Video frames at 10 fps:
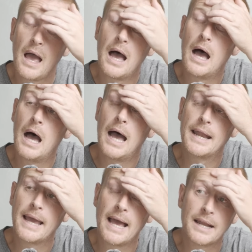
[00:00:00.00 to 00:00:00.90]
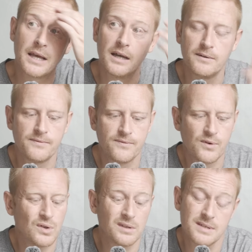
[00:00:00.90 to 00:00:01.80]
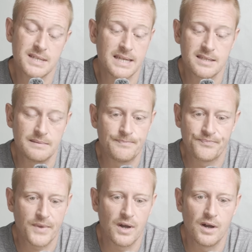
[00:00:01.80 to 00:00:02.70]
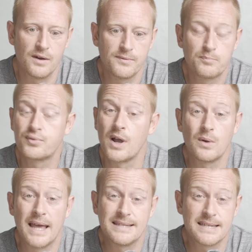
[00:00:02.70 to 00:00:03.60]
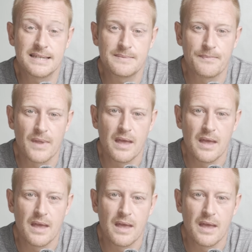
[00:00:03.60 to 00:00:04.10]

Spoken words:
and I had a full system of pro lenses.